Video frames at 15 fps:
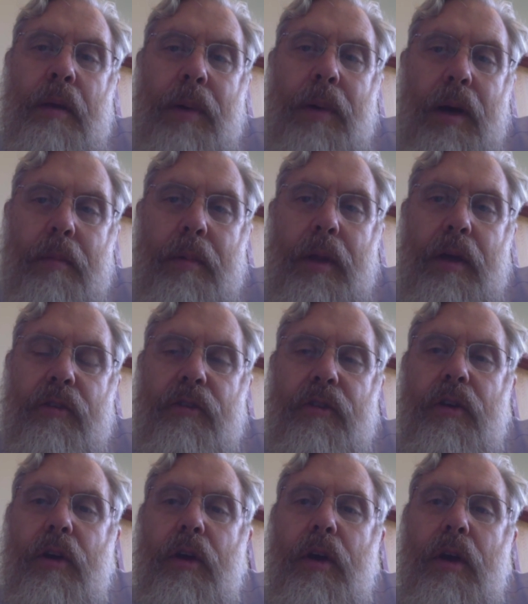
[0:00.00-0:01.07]
published
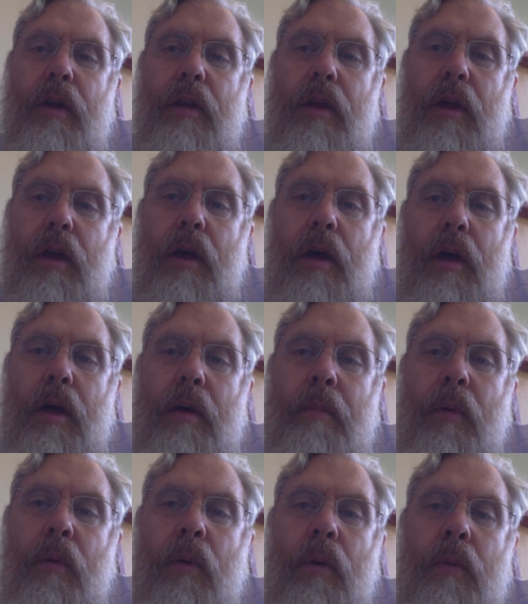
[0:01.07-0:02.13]
um,
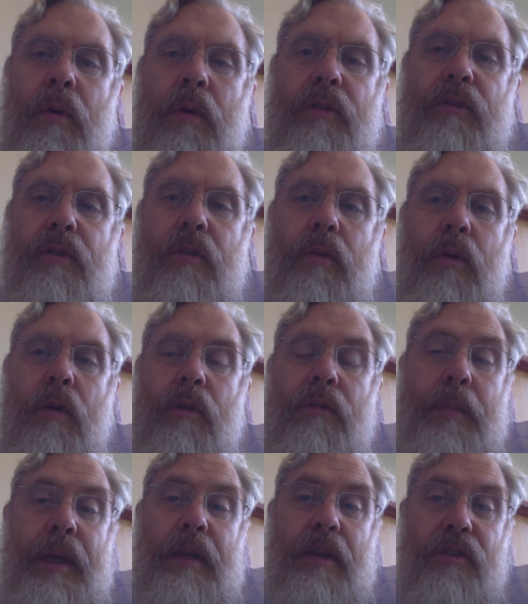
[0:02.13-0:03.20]
or was or is
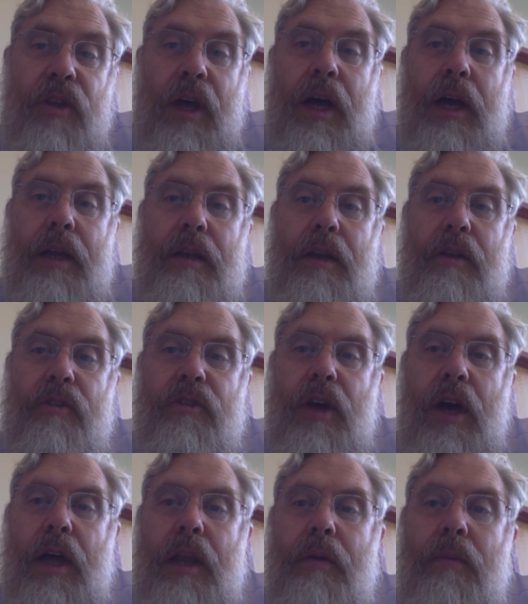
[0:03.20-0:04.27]
being designed in a
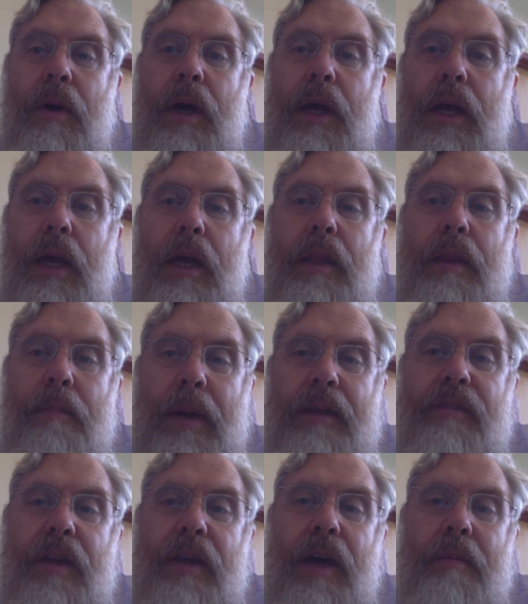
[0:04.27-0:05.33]
shoddy way. Hmm. The
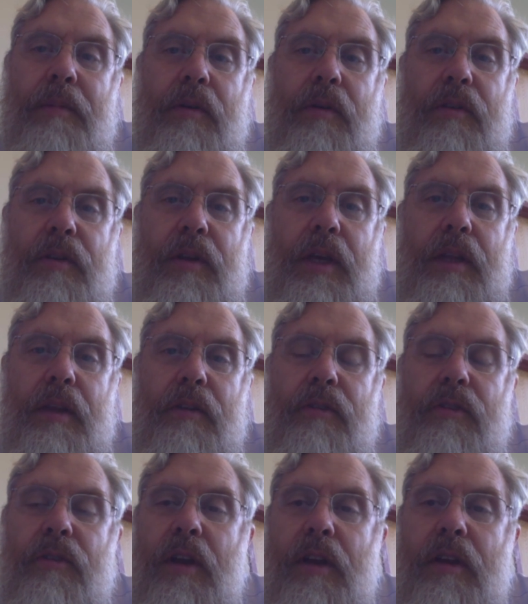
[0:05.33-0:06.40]
best time to critique these
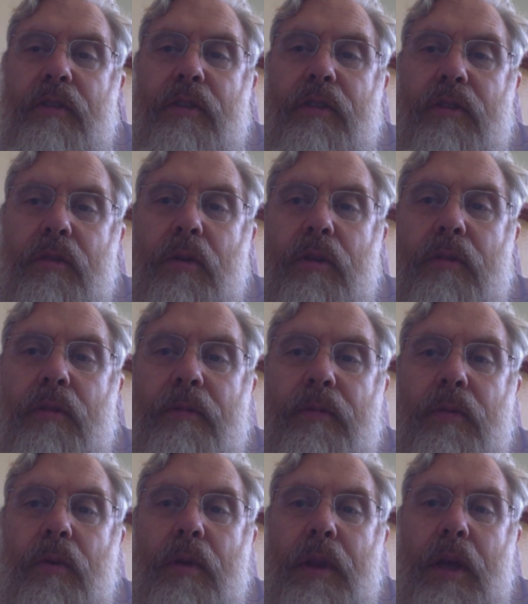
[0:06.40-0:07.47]
studies is, of course,
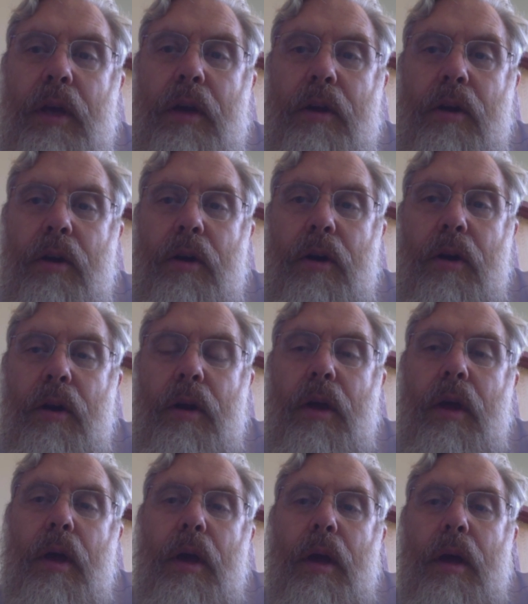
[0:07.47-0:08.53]
before they occur.
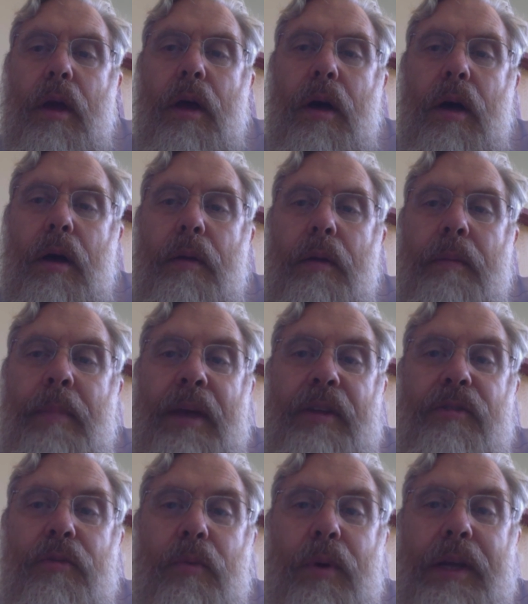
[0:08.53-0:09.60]
Uh, the
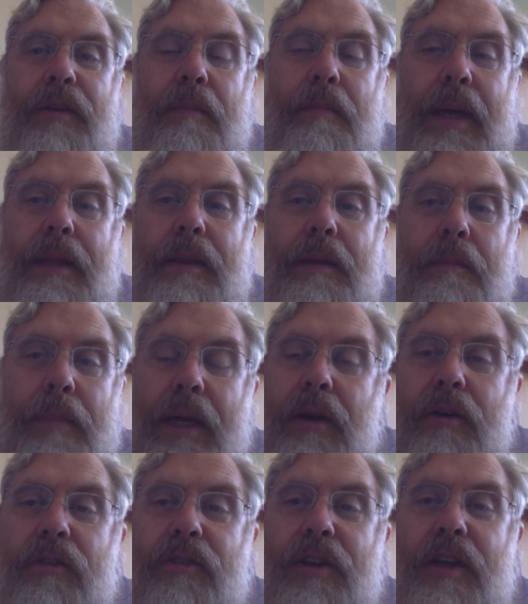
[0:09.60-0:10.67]
best way to make them
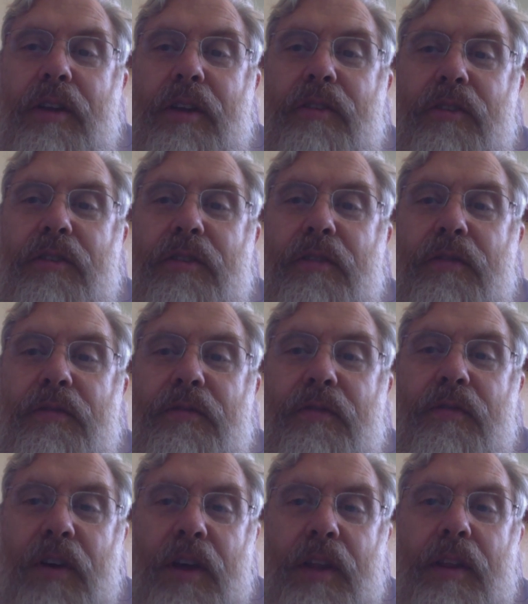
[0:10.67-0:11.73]
better studies is to f-
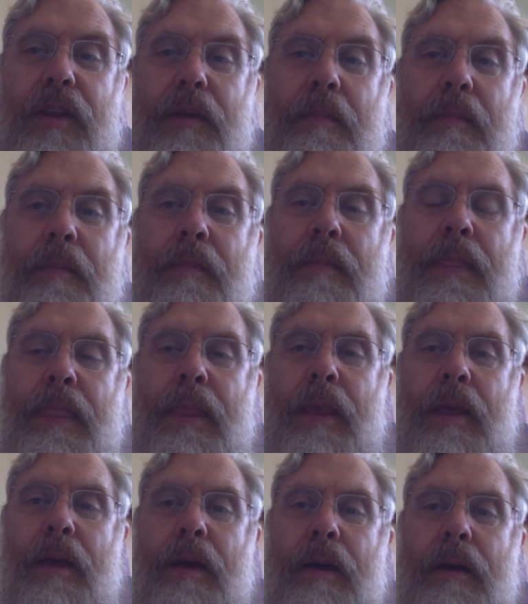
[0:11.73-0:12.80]
fund them.
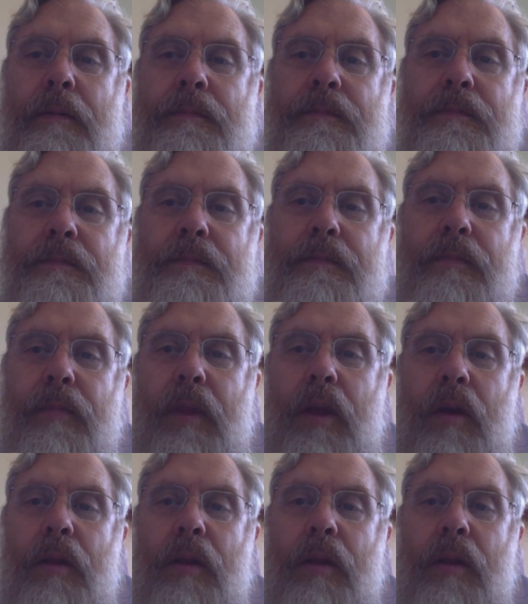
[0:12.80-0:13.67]
Um, you